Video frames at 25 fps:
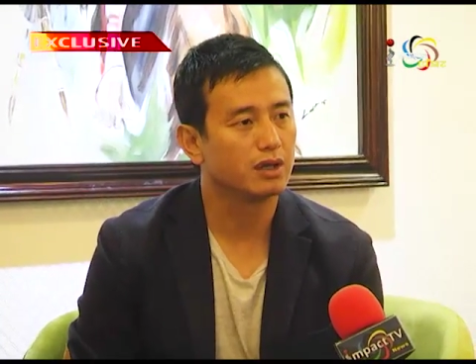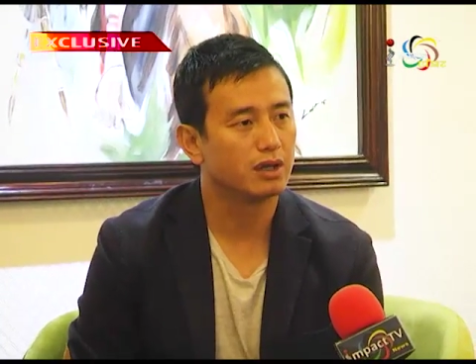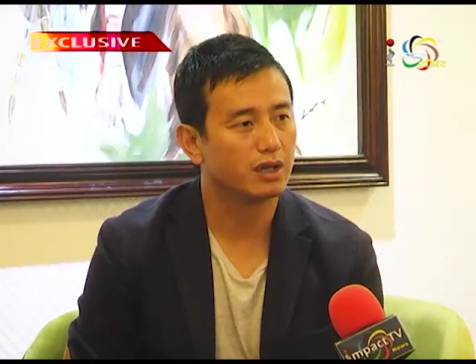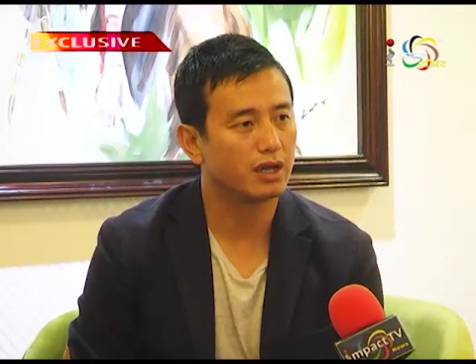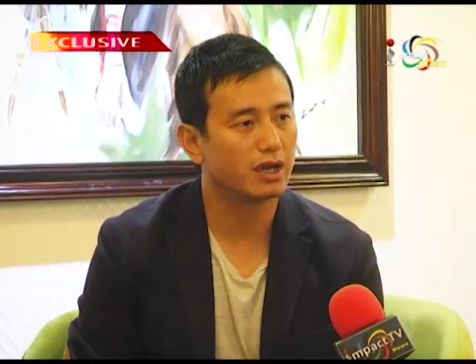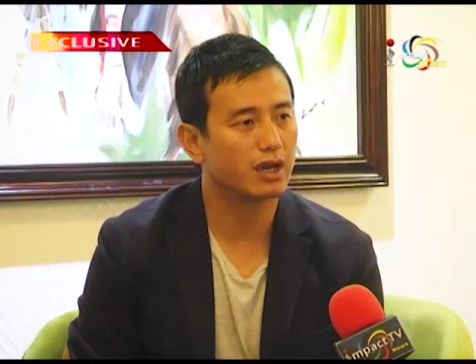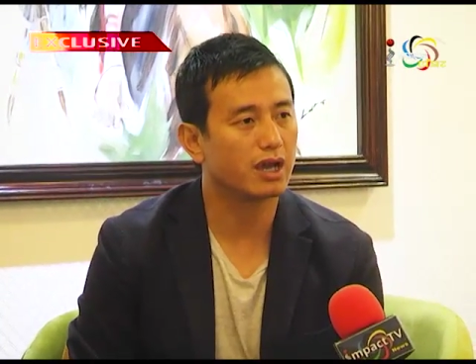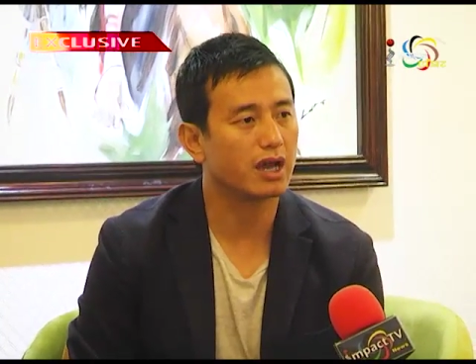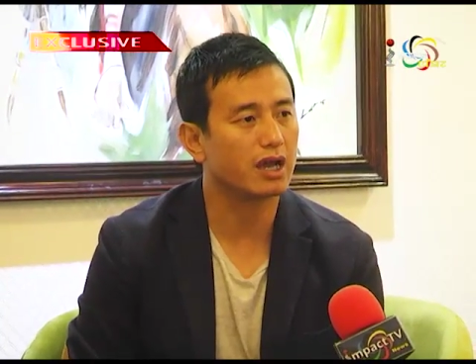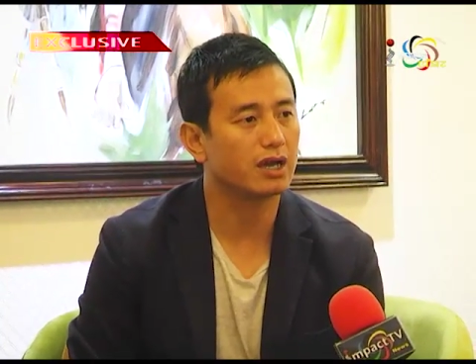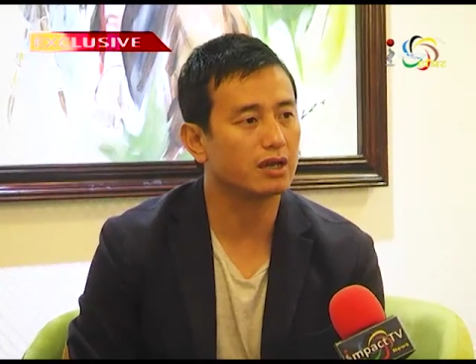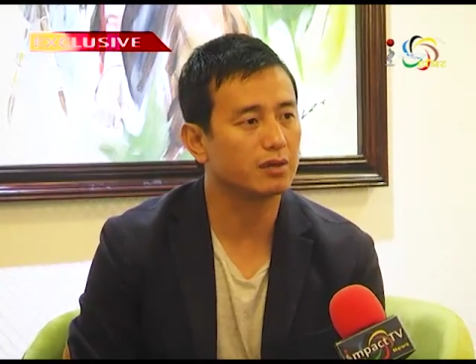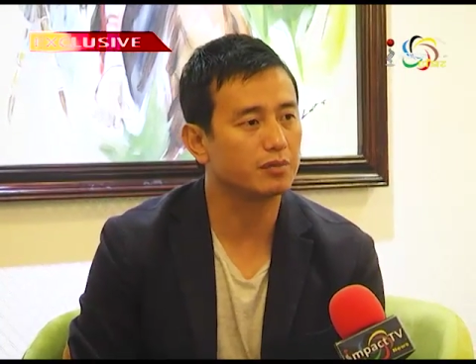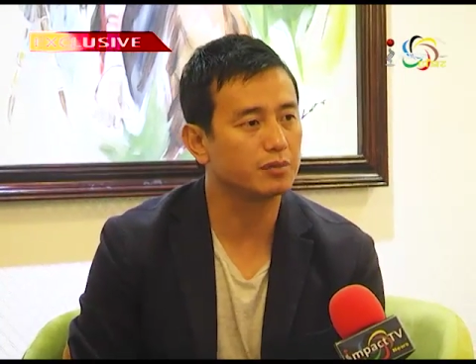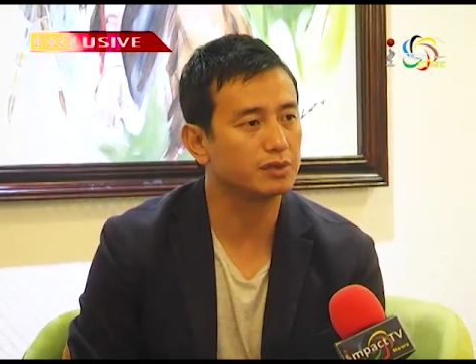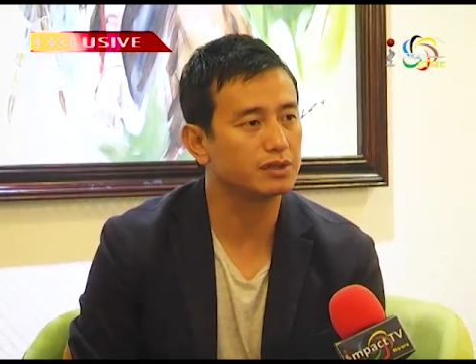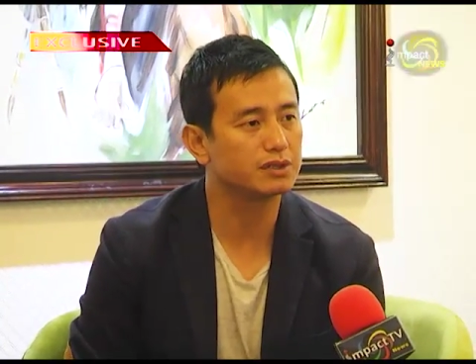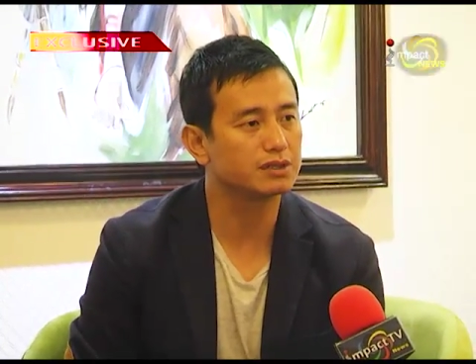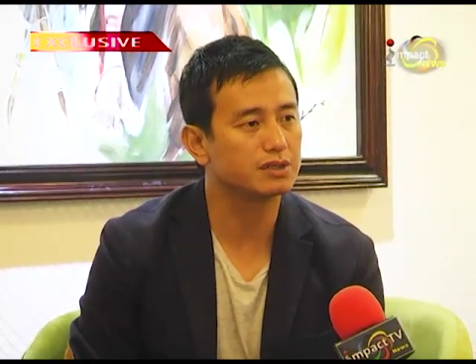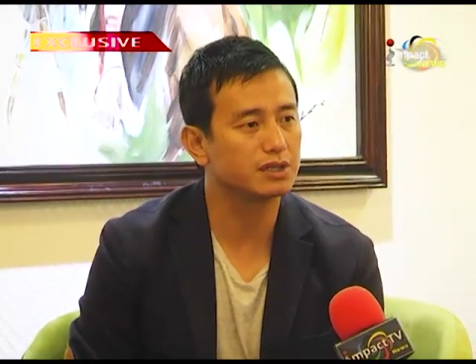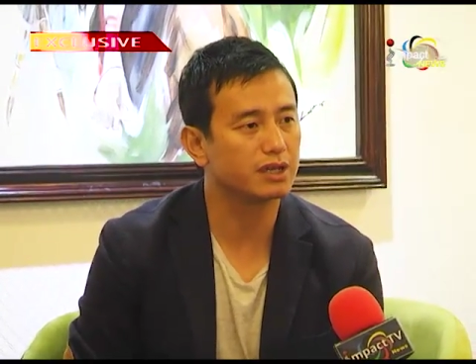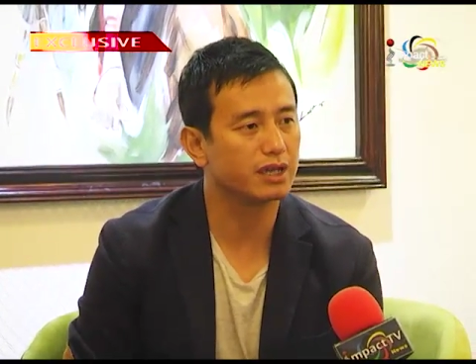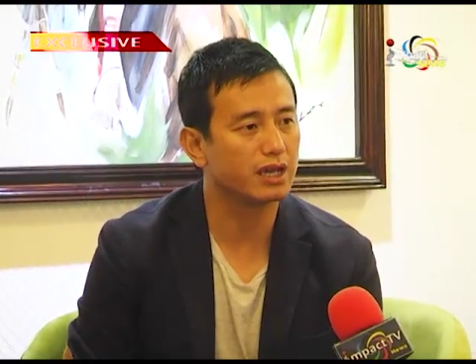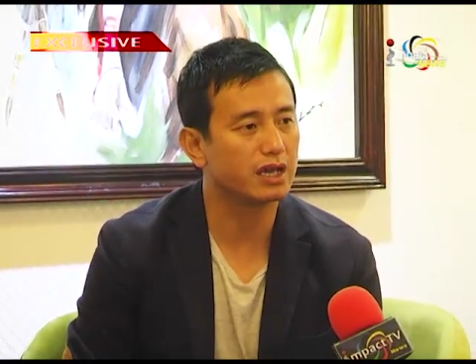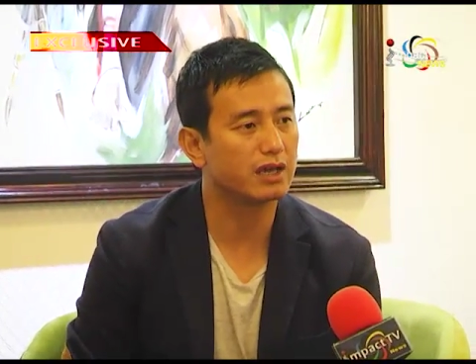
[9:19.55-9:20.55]

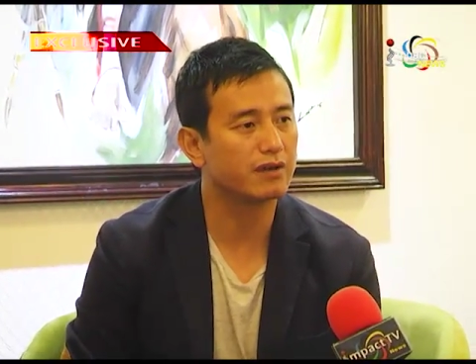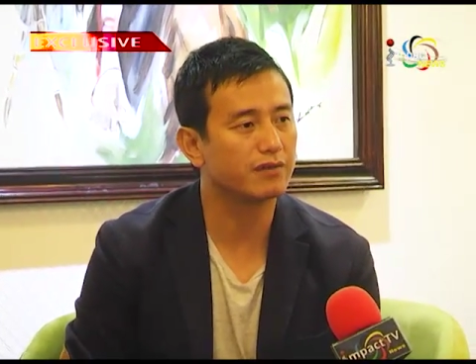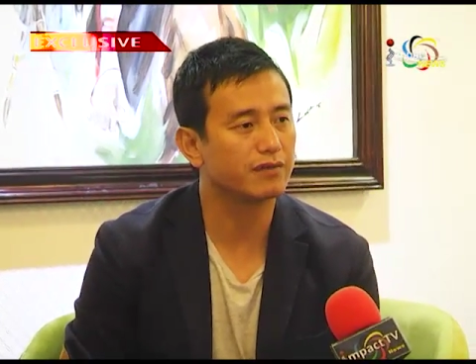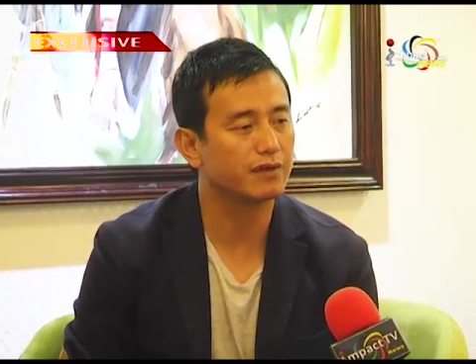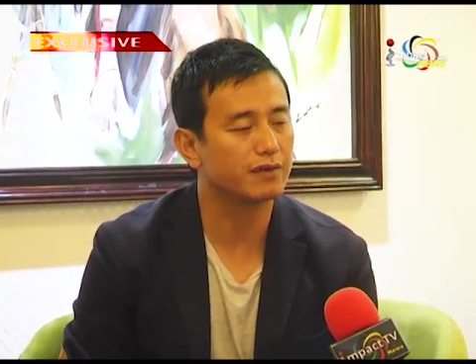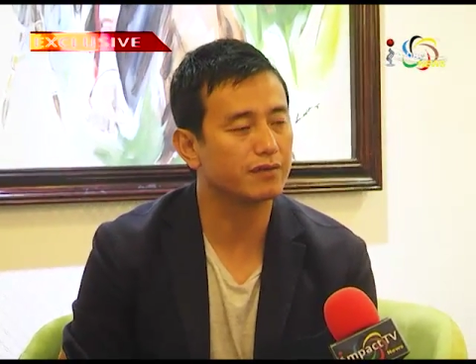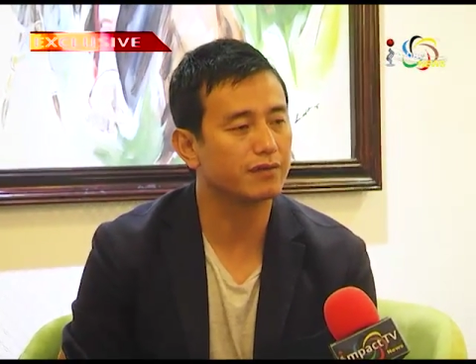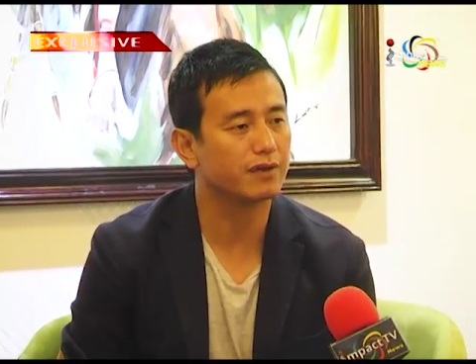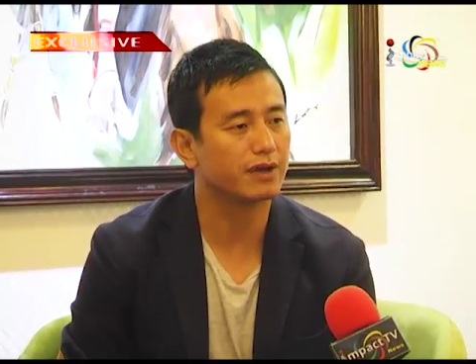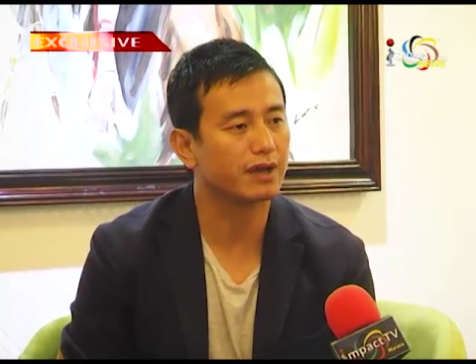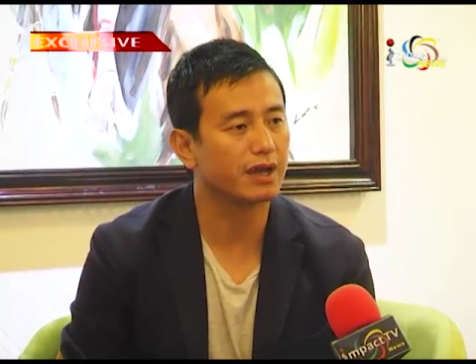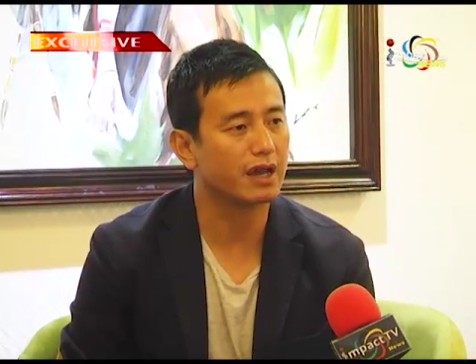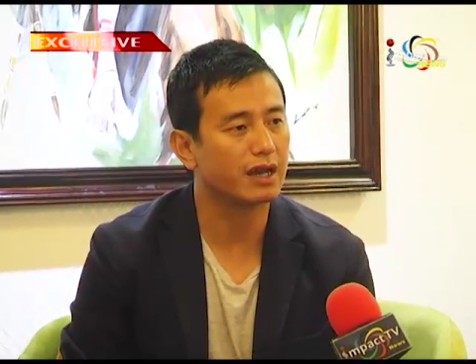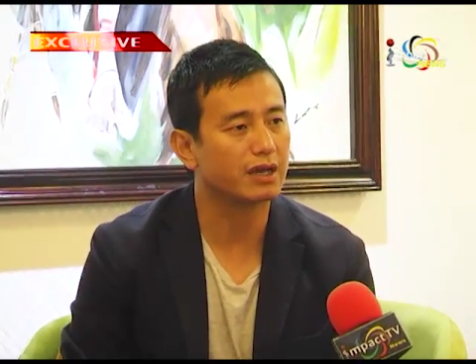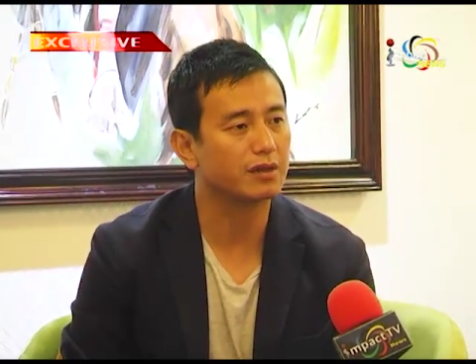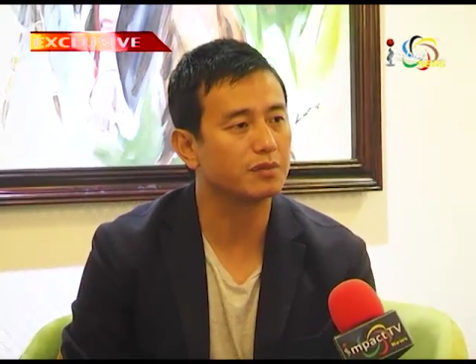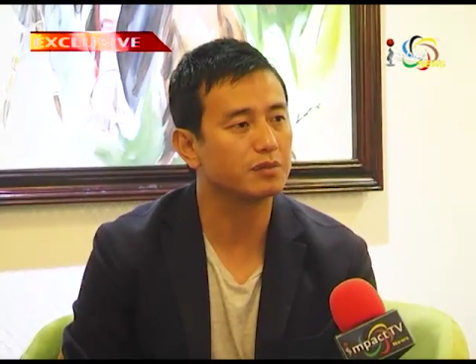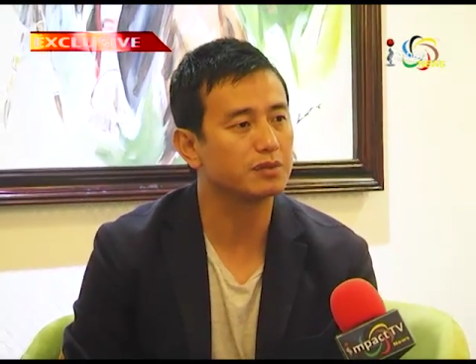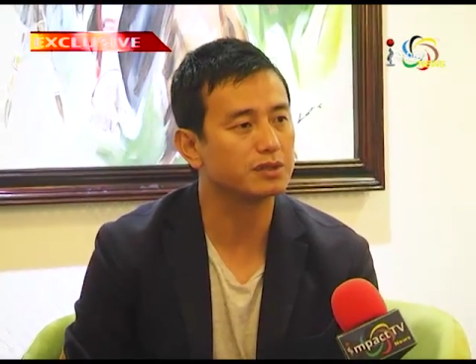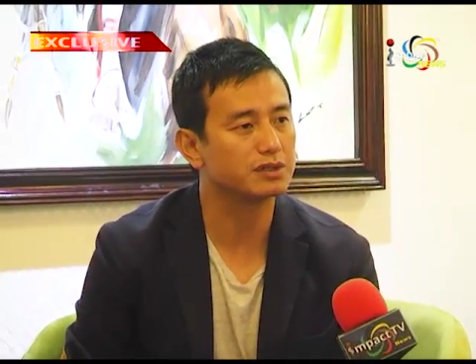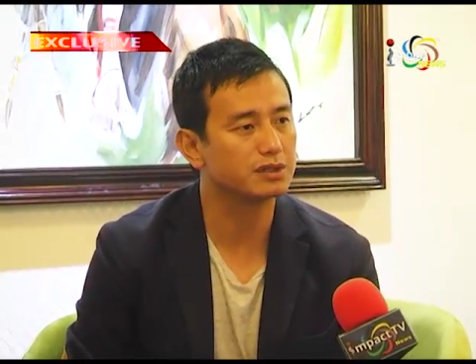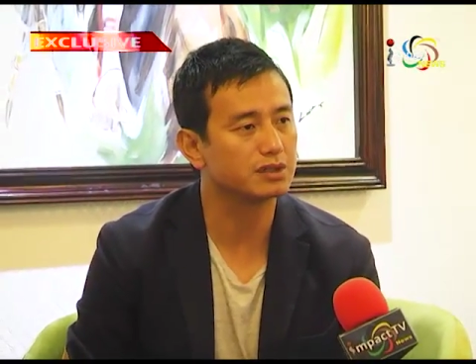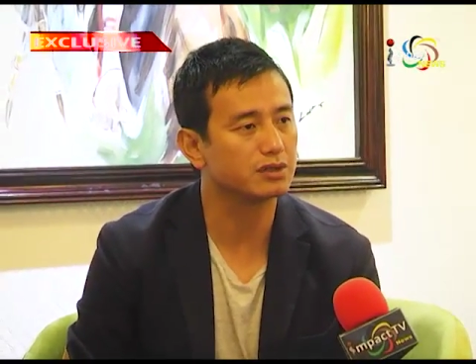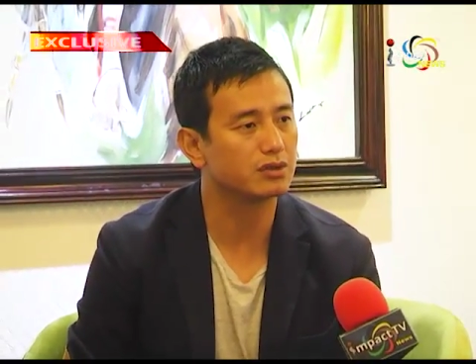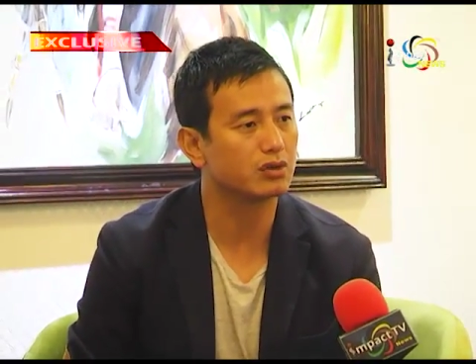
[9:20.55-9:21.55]
academies, AIFF
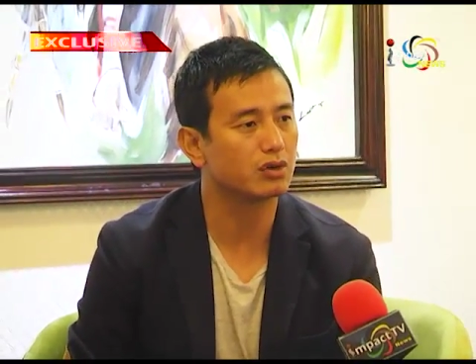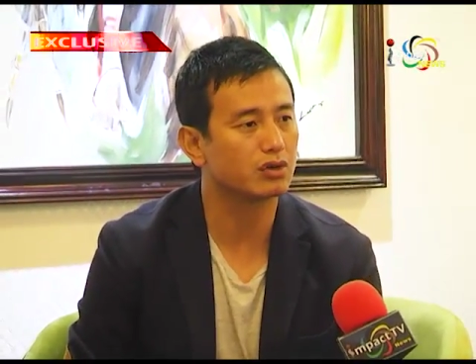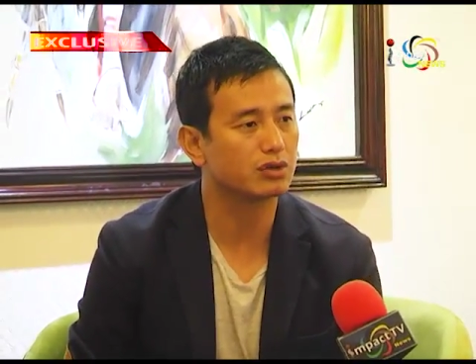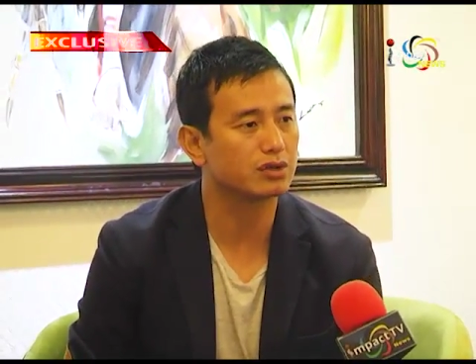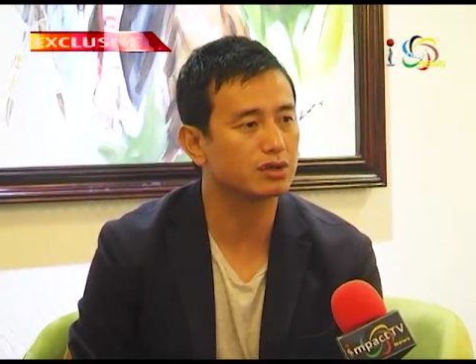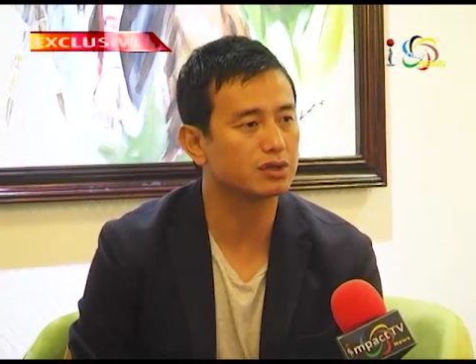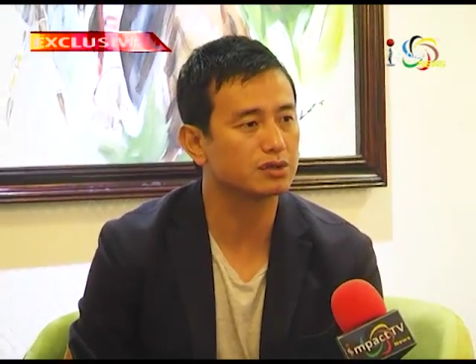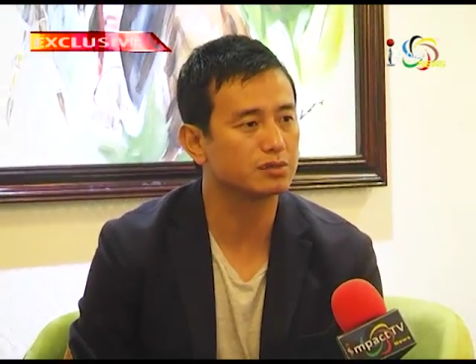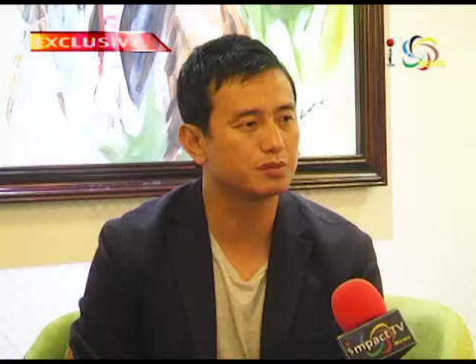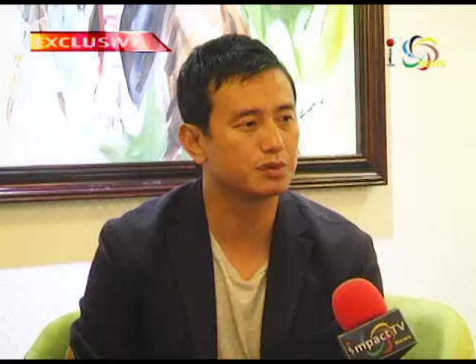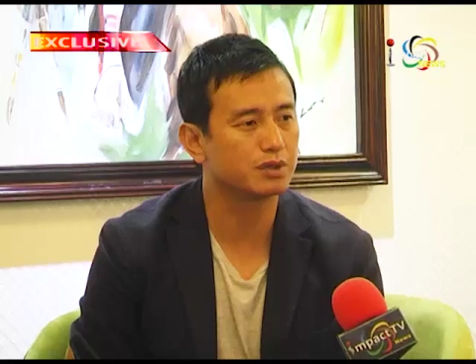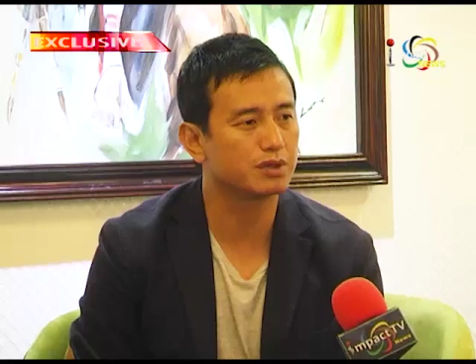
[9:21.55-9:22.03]
academies in Northeast,